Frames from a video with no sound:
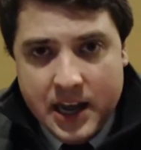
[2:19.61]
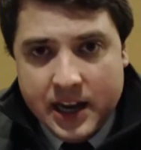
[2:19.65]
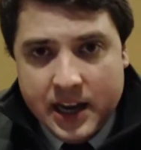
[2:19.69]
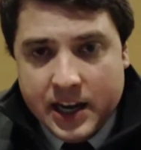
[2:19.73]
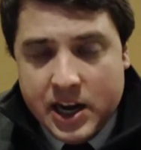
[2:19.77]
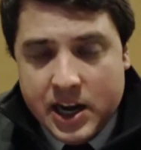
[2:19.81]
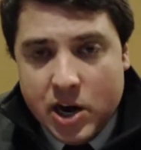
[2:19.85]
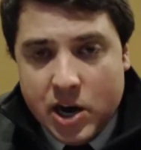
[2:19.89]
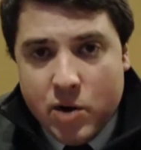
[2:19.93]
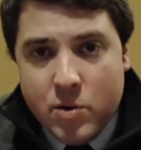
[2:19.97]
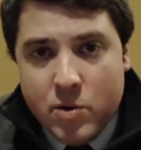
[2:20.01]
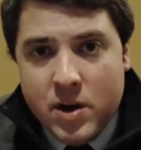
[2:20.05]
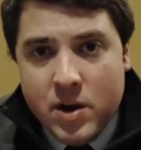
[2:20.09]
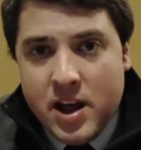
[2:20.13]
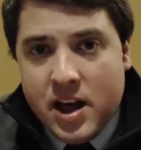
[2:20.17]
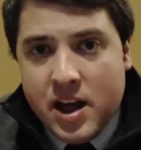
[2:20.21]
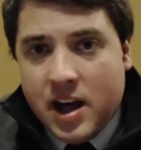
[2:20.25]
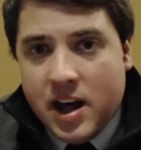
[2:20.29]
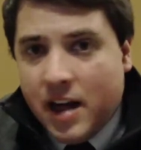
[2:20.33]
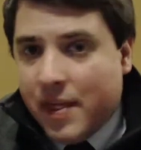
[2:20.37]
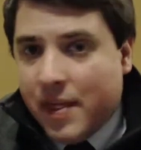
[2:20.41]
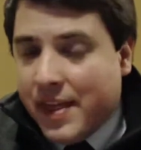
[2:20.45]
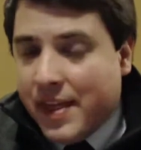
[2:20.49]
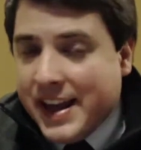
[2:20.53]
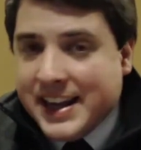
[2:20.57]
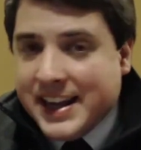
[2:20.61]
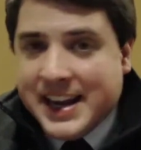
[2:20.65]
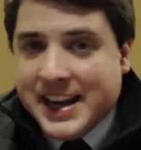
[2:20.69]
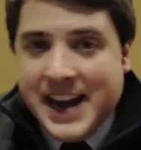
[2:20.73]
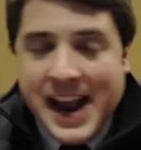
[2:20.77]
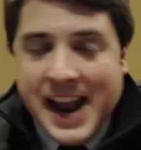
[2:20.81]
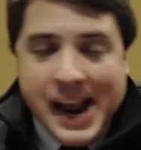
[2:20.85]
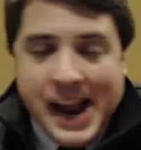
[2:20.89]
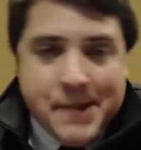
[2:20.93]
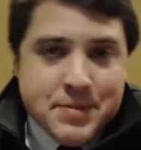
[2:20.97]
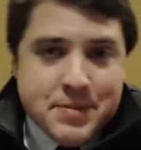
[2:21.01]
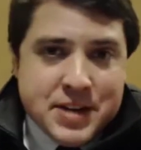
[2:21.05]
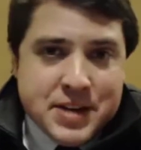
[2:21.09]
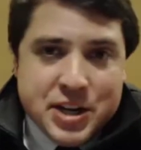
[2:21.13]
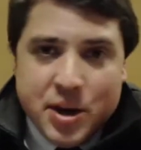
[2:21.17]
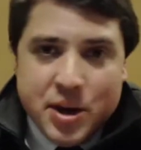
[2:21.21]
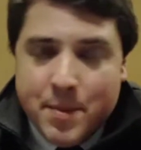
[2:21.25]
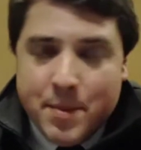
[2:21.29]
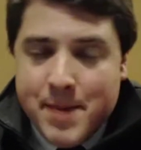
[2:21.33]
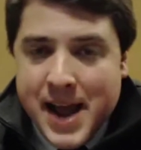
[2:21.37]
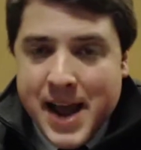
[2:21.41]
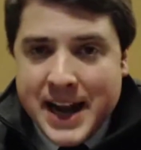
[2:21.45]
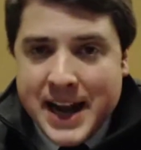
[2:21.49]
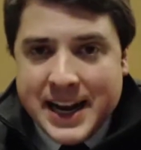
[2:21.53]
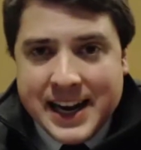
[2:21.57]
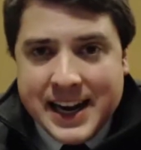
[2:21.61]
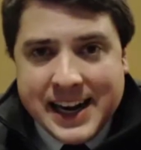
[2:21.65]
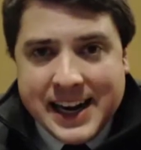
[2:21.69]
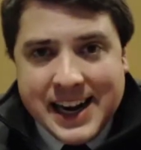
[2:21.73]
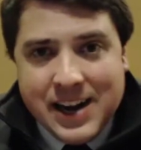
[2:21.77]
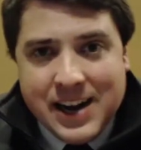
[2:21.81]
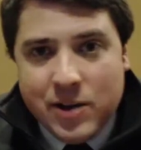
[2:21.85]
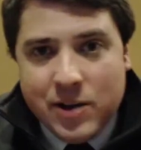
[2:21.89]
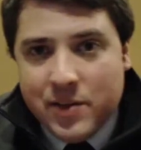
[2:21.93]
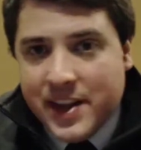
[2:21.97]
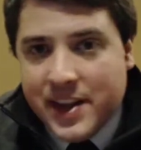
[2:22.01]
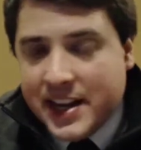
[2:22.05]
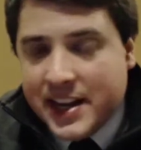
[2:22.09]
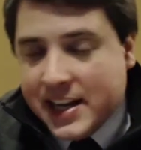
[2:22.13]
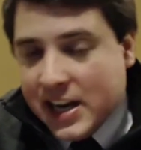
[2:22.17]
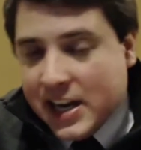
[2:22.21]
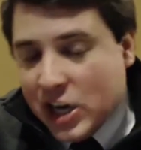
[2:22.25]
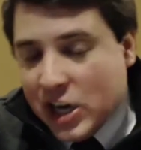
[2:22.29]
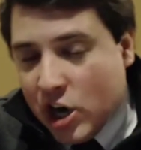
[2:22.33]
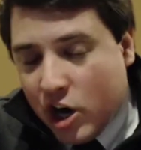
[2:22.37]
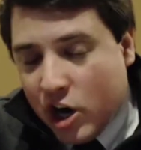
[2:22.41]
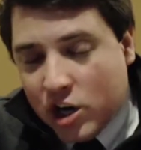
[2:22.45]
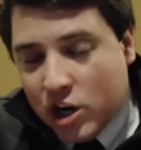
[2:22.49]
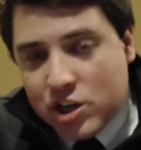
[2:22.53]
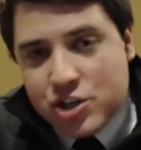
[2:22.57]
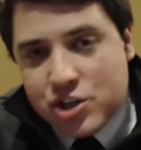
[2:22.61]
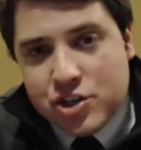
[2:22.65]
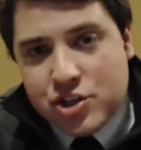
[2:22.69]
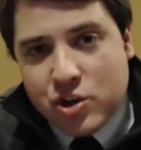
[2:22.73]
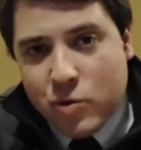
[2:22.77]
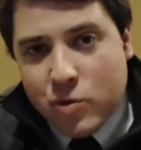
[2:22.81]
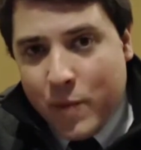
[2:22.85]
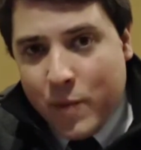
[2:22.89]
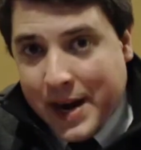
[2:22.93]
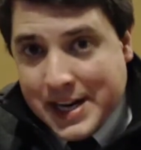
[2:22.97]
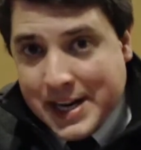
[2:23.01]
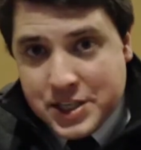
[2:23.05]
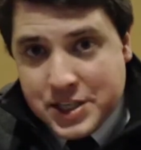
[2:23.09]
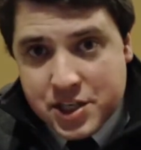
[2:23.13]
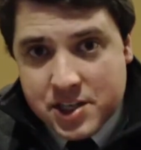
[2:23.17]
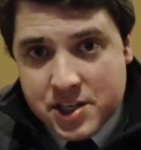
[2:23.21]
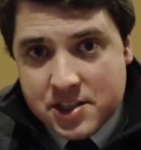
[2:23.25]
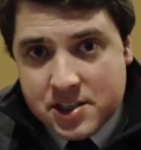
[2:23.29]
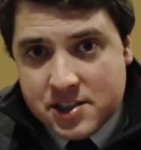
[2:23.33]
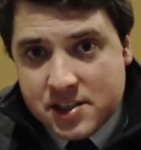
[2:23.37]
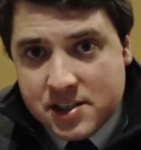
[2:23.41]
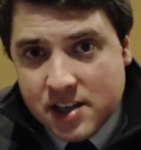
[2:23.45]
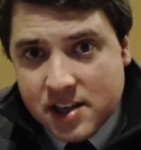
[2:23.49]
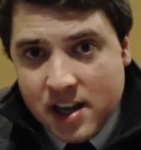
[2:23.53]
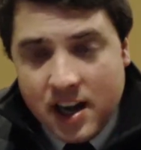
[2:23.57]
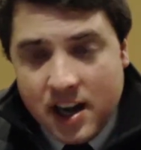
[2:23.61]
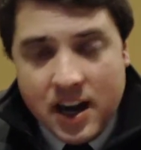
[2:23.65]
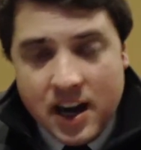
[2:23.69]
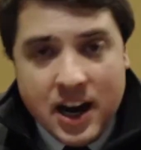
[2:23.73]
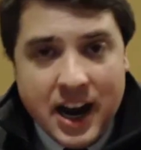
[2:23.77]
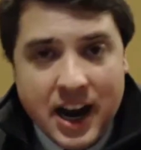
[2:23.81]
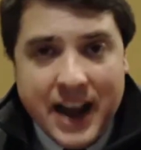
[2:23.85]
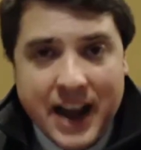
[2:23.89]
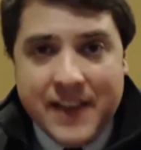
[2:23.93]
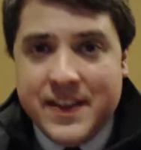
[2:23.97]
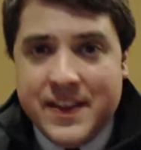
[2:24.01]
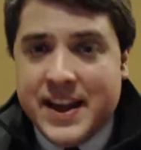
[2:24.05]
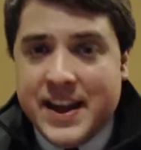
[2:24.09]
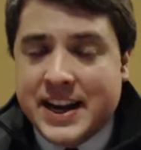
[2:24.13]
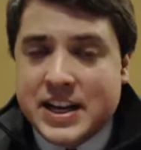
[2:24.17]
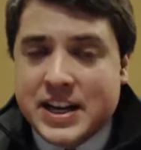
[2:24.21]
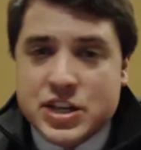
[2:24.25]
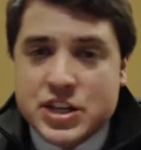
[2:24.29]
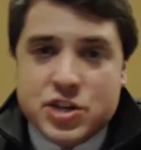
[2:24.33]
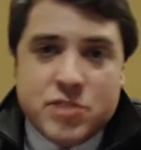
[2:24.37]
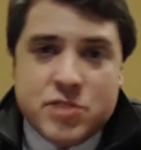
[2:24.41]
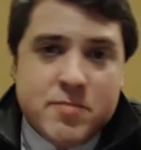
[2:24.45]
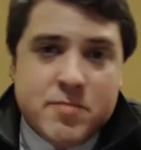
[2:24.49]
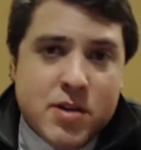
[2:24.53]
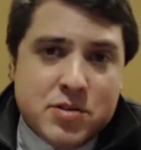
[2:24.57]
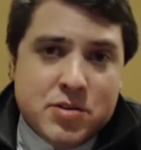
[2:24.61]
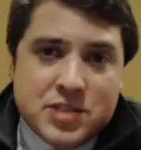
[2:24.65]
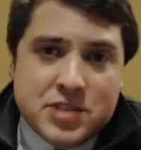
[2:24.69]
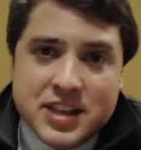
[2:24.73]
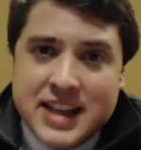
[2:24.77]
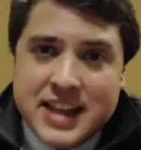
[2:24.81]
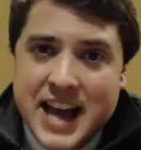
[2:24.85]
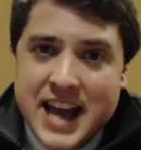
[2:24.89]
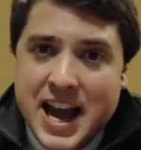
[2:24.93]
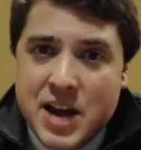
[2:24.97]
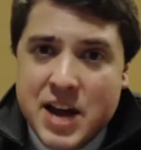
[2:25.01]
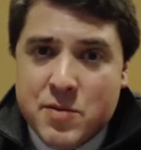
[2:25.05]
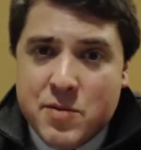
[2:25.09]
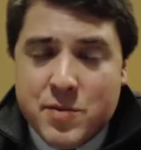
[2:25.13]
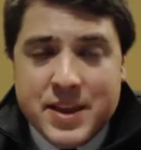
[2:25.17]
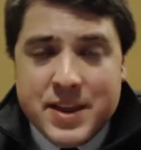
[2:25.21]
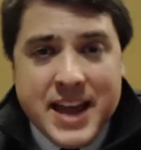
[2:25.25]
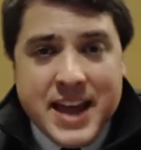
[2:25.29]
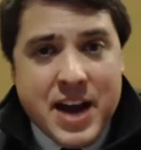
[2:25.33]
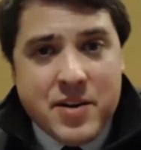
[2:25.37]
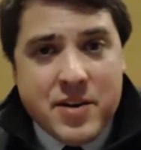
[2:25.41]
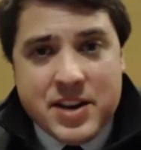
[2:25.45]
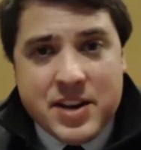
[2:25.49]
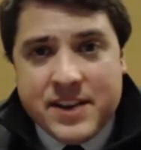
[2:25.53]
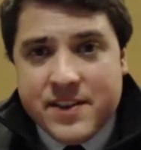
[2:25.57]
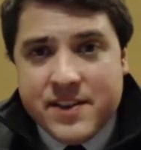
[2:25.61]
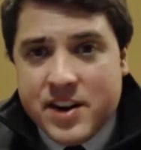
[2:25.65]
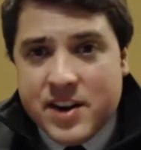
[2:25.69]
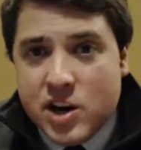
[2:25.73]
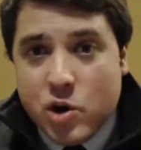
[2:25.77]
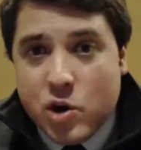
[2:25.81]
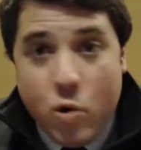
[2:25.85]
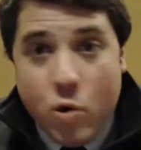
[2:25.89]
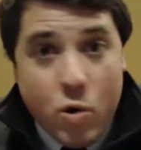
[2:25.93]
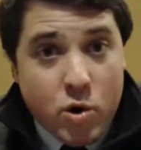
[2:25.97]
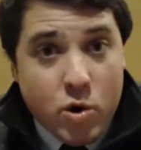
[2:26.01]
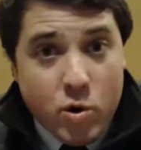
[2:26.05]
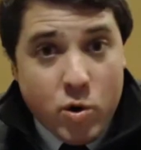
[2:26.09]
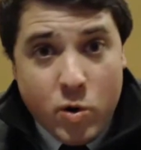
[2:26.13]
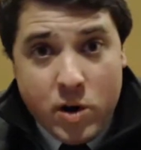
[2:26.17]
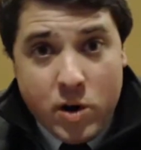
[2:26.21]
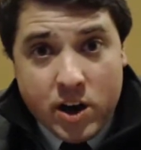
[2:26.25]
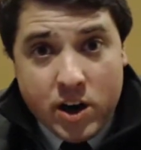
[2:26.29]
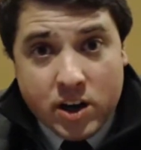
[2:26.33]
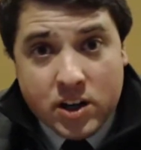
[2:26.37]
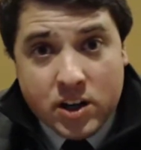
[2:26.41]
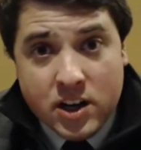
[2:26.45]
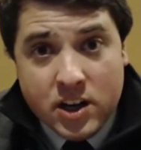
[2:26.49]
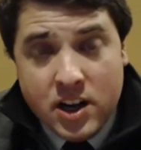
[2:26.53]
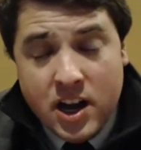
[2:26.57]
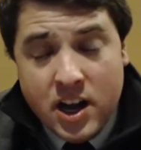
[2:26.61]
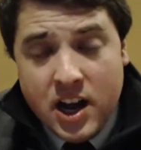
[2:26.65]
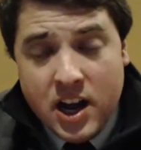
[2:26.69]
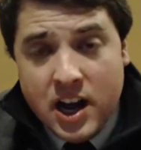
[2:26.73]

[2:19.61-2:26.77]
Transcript: They can empty your bank account, they can garnish your wages, and they can do most of that without even a court order.